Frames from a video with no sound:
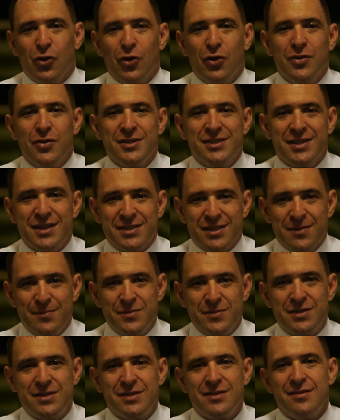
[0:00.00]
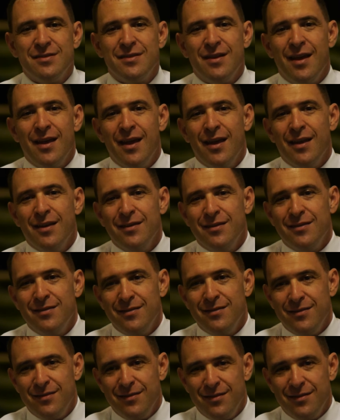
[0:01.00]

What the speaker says: you learn the systems, and